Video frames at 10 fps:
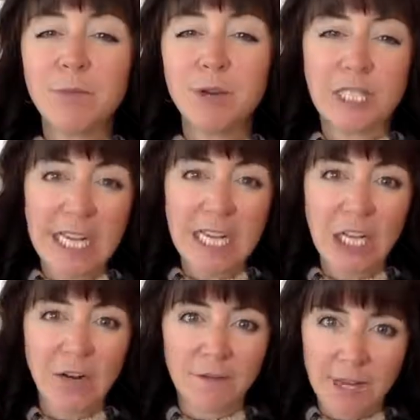
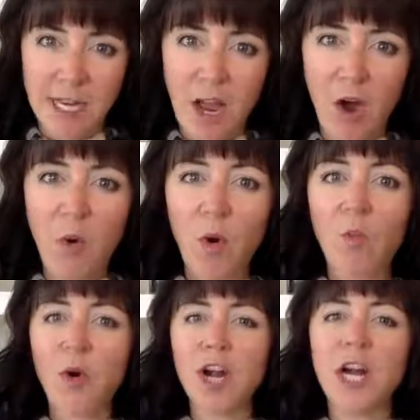particular video,
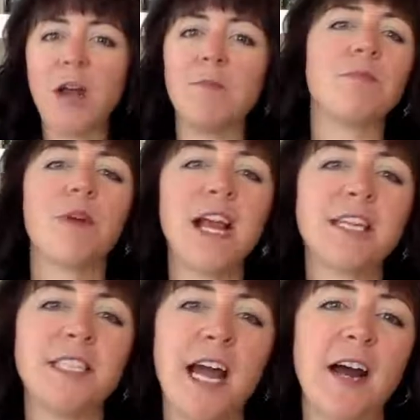we're going to
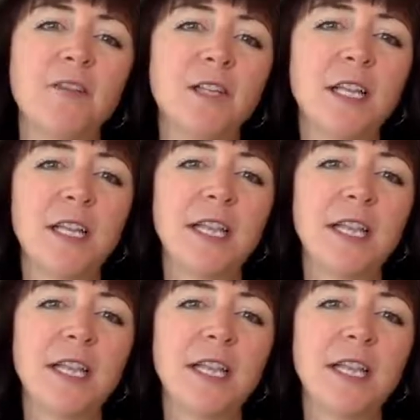break down